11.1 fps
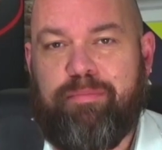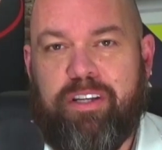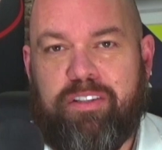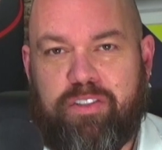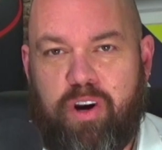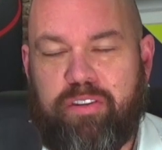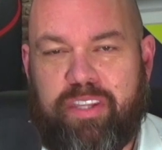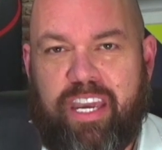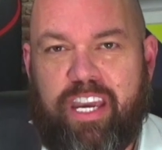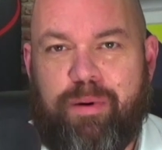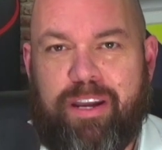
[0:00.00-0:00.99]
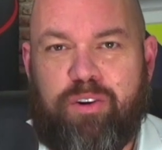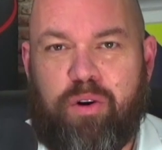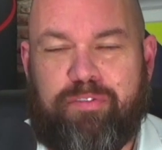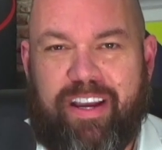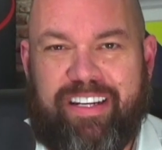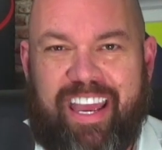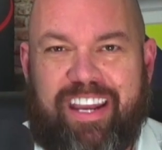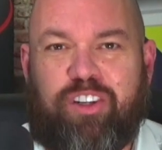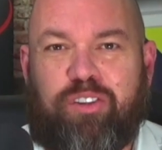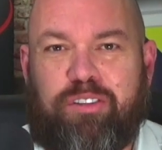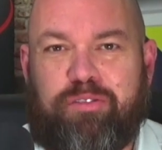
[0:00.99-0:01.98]
to start thinking about your
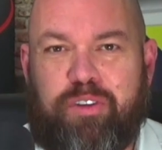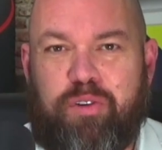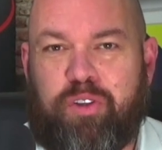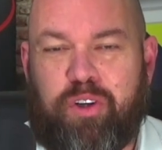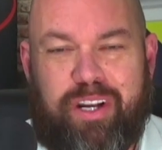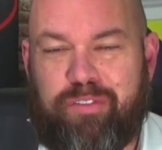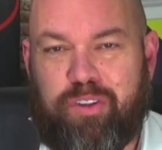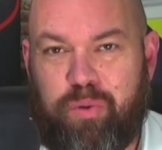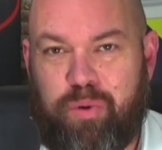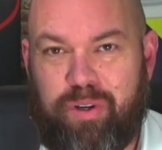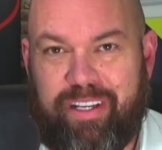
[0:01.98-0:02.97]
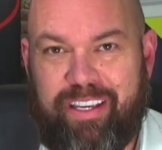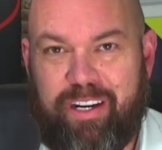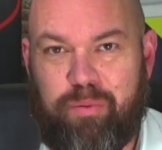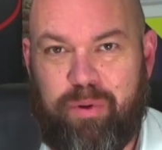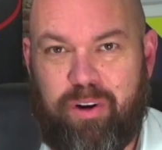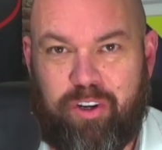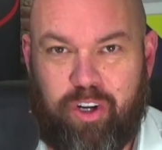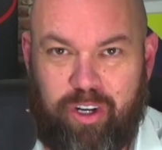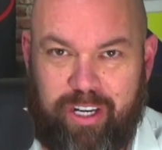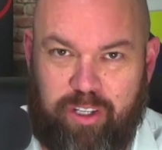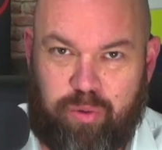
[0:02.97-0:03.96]
financial future. Never too early. Here we are in
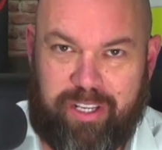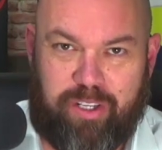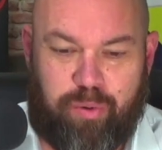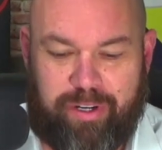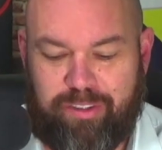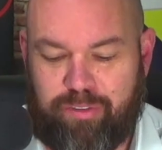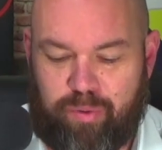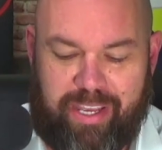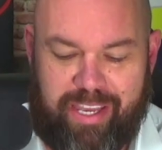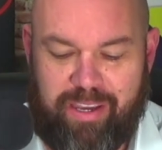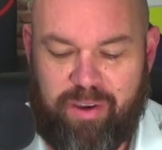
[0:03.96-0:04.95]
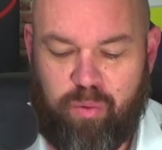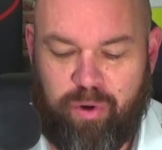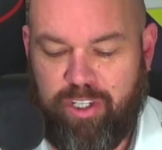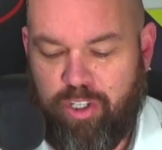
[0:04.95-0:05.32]
early 2023. What are your